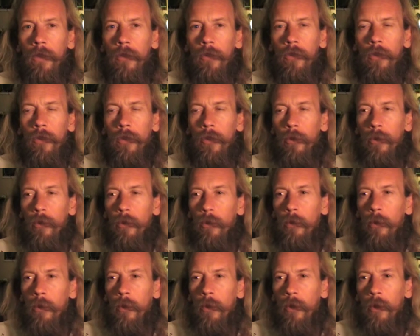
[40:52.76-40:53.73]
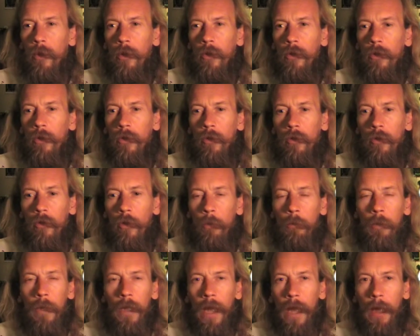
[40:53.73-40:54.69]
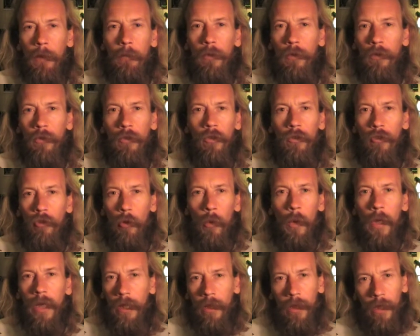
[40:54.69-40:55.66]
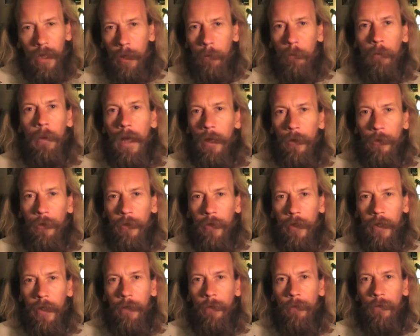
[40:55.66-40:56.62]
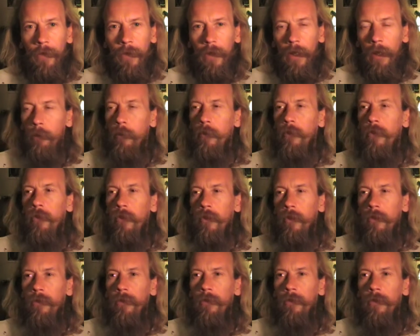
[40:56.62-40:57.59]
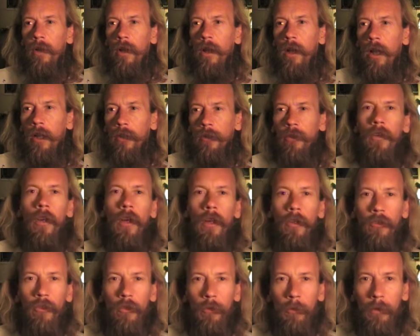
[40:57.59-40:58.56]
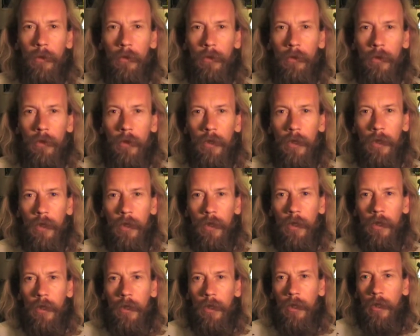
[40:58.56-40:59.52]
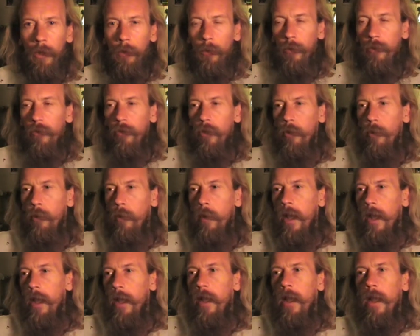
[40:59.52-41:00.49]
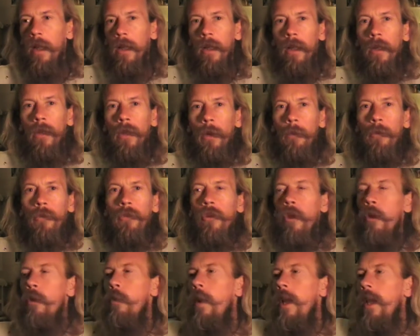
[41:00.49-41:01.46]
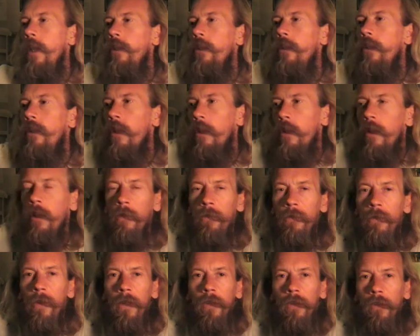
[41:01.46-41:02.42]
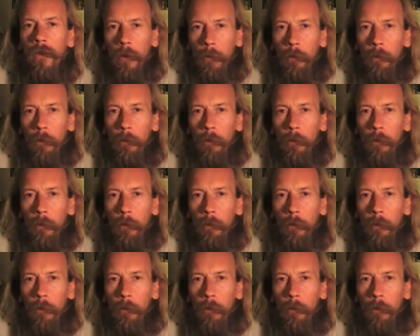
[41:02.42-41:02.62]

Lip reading: to be able to do anything about it. It was sort of untouchable. There was no way you could convince the